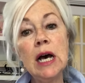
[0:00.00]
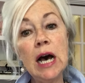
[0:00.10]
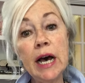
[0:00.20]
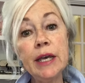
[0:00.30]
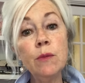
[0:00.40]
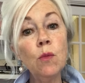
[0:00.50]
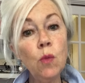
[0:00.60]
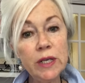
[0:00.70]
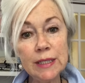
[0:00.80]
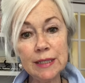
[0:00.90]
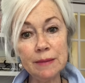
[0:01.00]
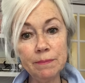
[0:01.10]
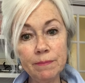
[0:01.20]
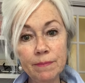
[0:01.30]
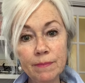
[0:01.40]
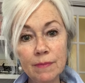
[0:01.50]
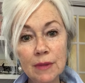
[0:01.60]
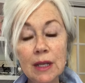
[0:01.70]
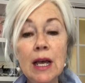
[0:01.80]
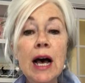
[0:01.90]
I am wisdom.
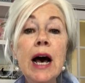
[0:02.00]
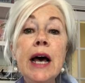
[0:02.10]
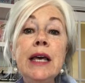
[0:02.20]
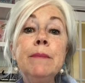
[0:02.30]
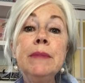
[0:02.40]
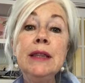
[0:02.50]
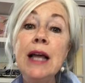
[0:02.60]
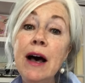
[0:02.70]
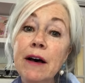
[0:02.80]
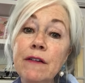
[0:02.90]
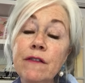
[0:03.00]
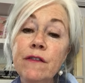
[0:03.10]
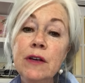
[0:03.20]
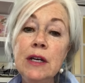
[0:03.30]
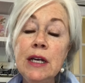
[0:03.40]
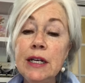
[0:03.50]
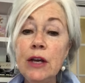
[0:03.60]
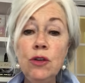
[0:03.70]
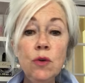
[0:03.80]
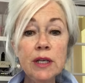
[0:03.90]
I am love. Now
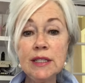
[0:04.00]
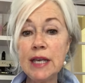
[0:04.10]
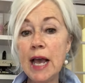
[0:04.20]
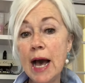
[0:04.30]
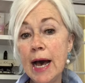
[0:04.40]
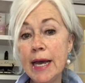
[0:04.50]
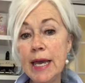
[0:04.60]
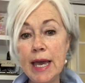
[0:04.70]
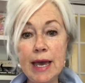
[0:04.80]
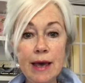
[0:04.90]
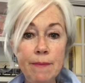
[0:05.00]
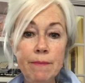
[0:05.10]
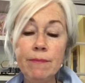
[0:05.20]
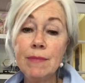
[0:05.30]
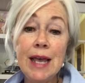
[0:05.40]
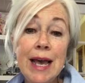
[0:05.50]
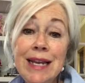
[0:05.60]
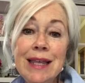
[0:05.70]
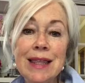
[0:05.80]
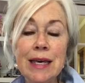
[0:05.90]
you can say, I am
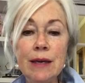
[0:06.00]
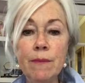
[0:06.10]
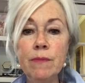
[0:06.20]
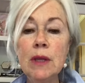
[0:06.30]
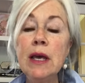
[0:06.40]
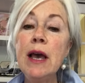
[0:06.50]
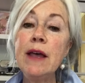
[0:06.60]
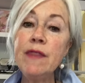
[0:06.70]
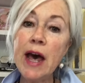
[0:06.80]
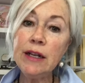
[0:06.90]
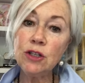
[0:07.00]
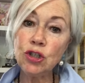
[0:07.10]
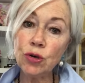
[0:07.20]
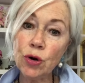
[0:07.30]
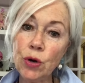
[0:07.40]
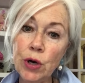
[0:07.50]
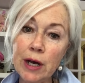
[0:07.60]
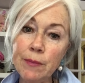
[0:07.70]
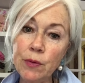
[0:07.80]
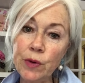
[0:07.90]
anything, and that is your
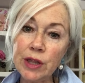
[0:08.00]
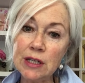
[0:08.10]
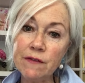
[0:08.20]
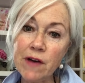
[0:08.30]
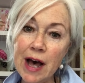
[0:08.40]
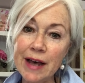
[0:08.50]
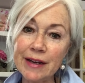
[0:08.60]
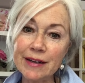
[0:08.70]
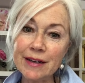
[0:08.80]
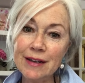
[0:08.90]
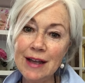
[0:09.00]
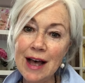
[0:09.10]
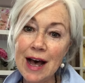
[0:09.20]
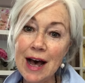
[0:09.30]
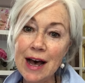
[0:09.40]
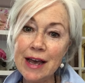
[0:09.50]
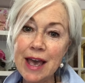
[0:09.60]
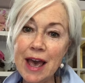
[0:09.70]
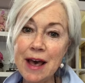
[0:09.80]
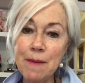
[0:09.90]
hookup with the divine. I
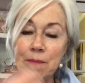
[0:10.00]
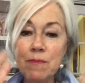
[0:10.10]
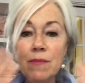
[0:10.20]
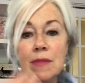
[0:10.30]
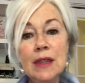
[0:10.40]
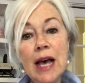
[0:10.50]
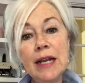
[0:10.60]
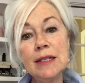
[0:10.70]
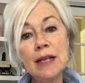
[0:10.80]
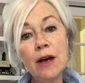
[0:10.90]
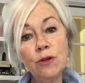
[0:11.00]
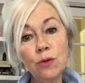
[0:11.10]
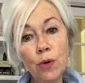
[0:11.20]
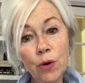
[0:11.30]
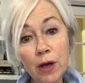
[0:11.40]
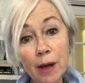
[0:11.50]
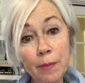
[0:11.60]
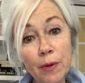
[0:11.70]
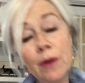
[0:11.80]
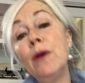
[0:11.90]
am. That is how you hook up
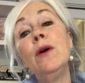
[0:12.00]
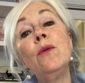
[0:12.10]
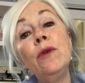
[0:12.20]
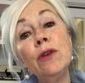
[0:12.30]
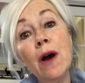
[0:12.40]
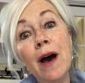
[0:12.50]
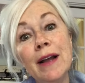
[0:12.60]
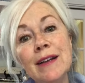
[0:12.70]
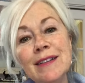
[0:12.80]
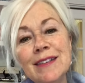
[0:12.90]
with God.